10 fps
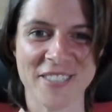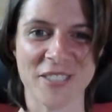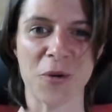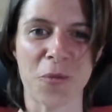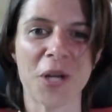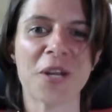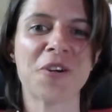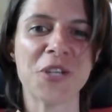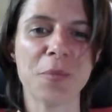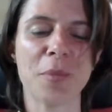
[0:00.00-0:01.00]
So what are
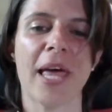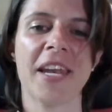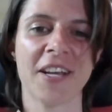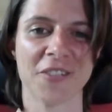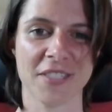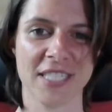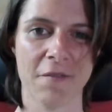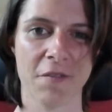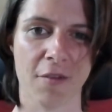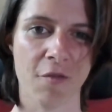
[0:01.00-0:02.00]
you planning on
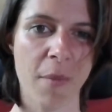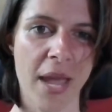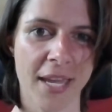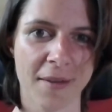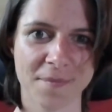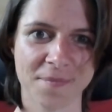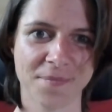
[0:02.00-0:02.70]
7th of May?